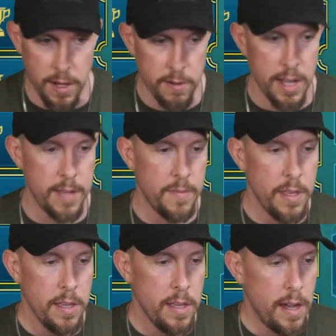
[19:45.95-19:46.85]
right?
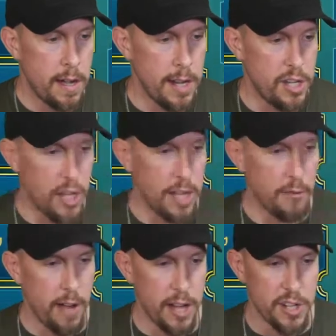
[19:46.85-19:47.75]
All right, Jolly
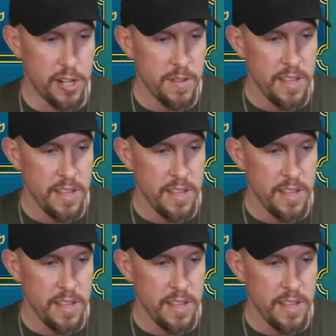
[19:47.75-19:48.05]
Roger.